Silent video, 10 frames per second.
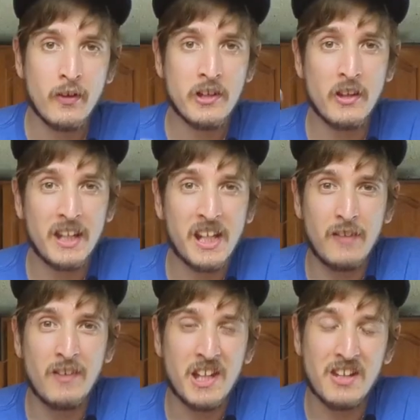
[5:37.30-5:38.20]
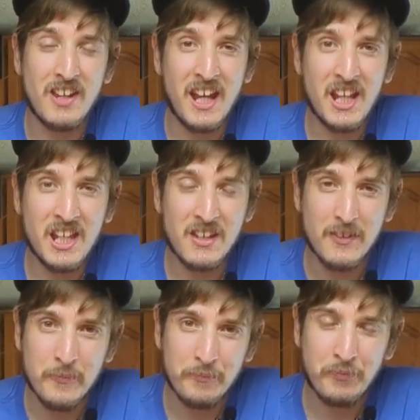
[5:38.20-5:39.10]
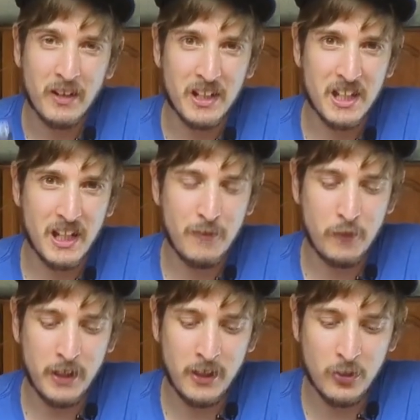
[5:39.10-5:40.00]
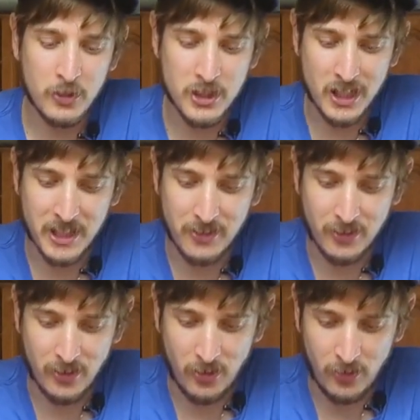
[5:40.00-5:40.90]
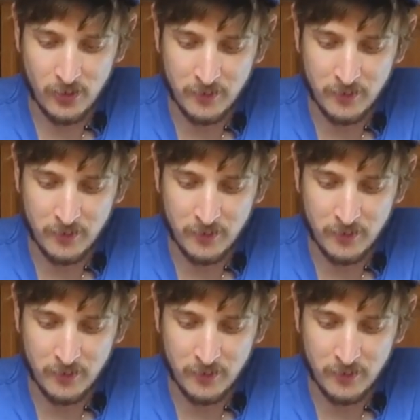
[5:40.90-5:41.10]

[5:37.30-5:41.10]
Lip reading: So let's give this a taste, see if we need to adjust it at all.